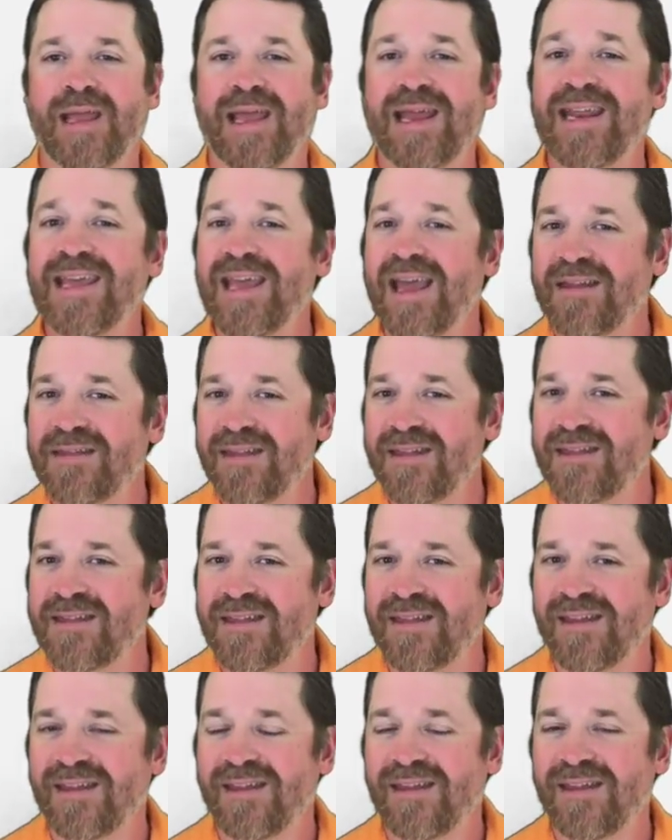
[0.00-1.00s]
Any
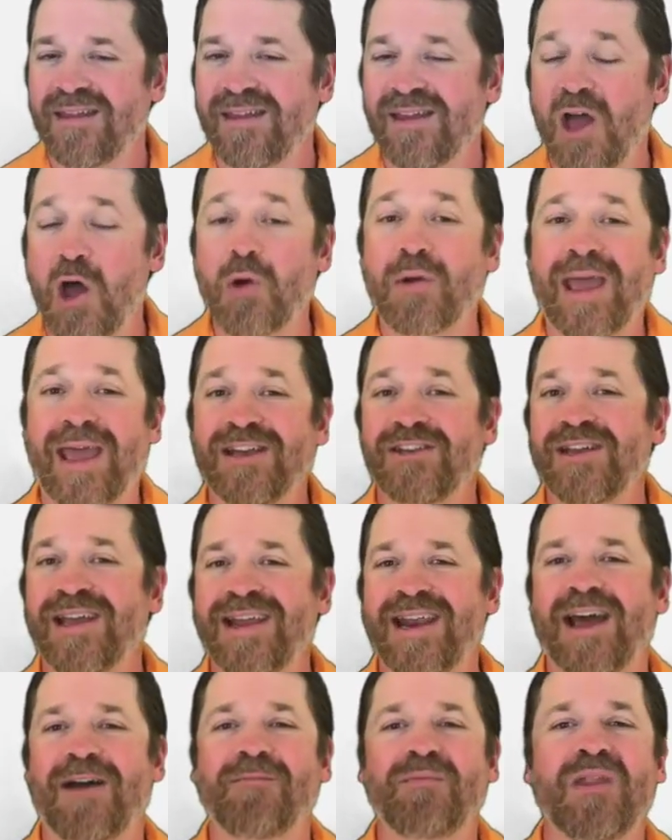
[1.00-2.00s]
guesses? Okay, check
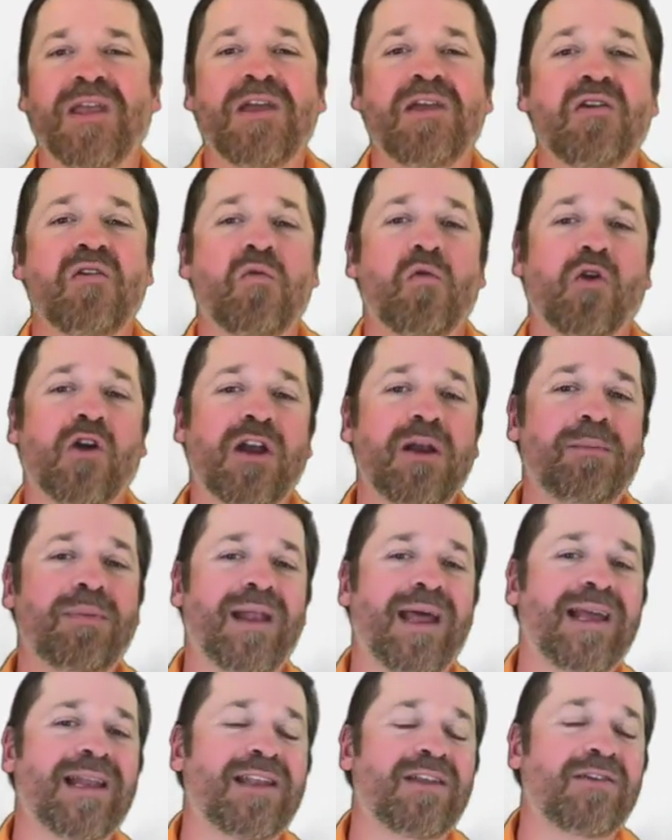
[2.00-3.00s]
it out. We're going to
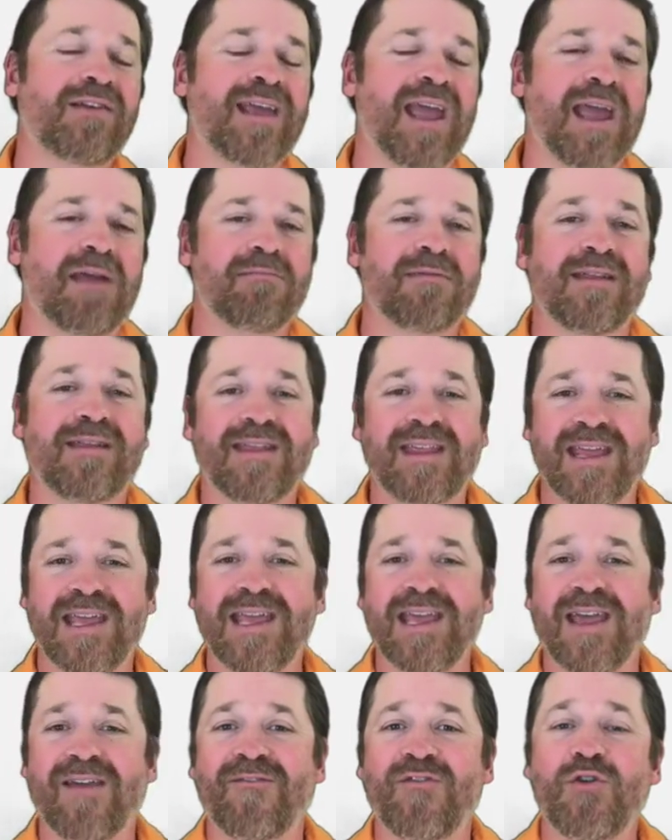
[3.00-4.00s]
play a little game to
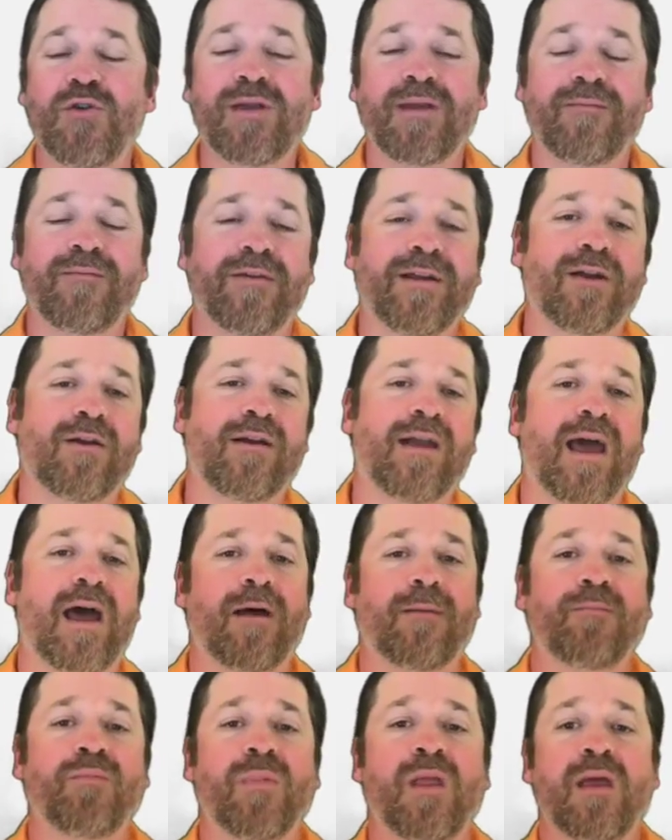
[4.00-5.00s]
see if you can figure it
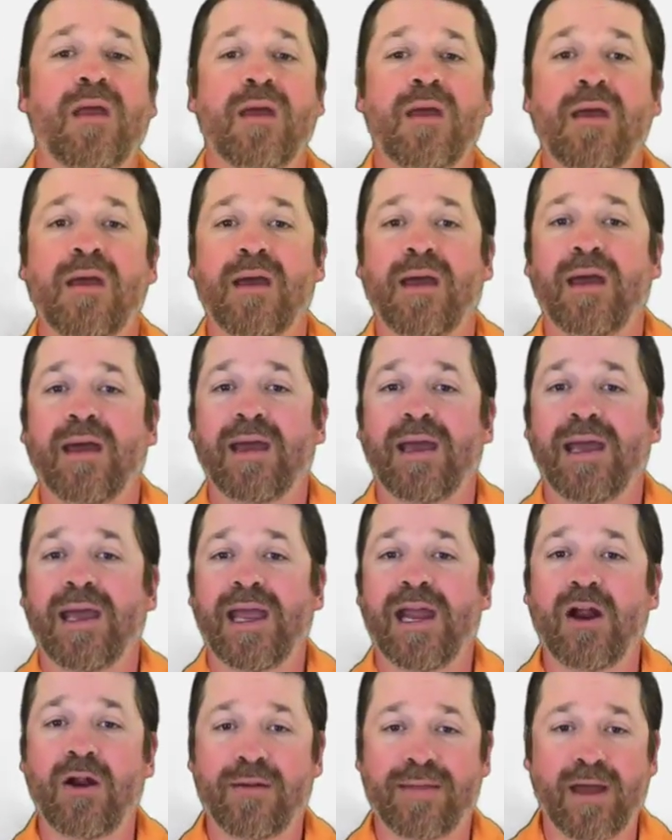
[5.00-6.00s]
out.
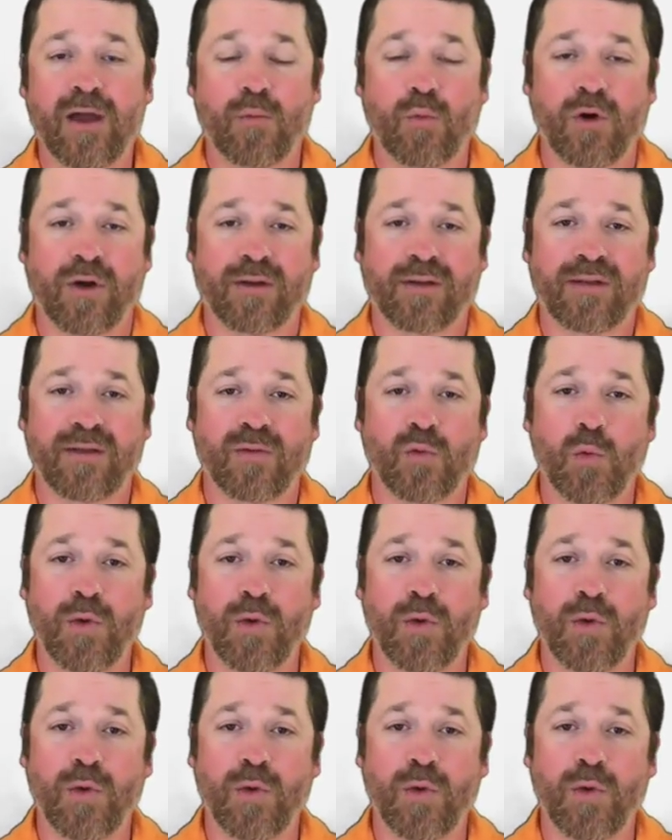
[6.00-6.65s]
Here's how it works.